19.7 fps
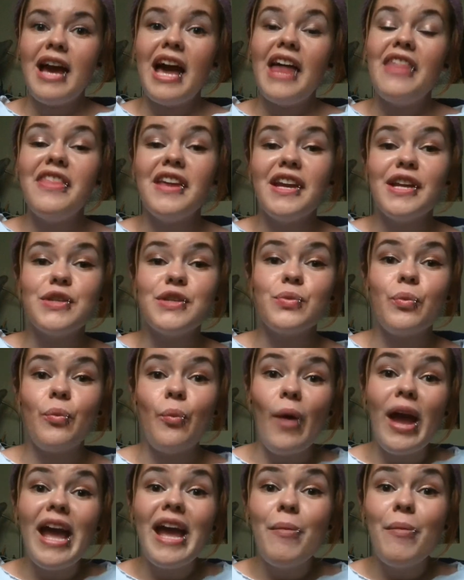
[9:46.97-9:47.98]
I think it's
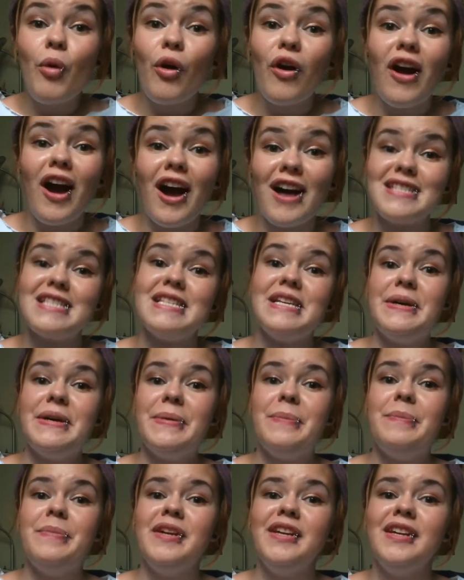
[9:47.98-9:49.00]
way more
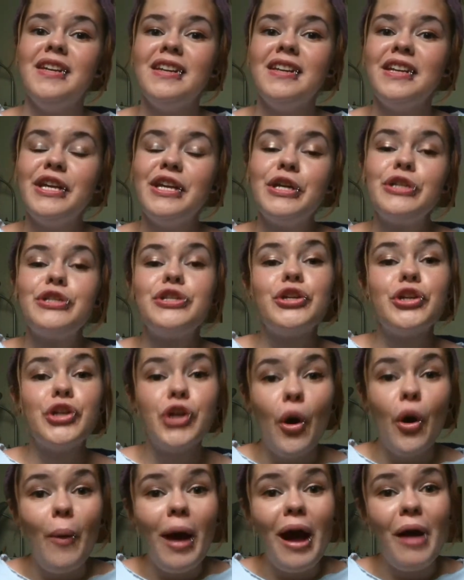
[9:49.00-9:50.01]
awesome to
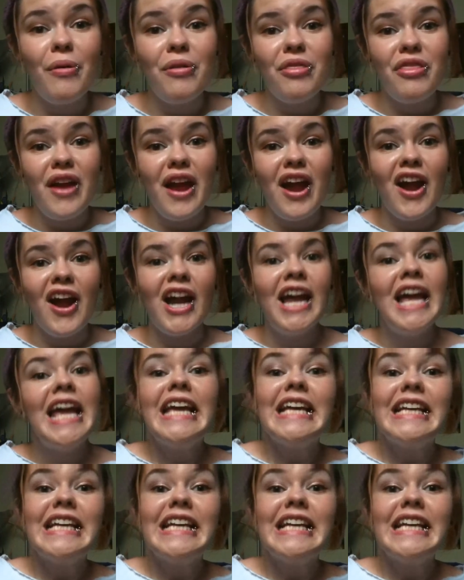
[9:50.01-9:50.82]
go out there,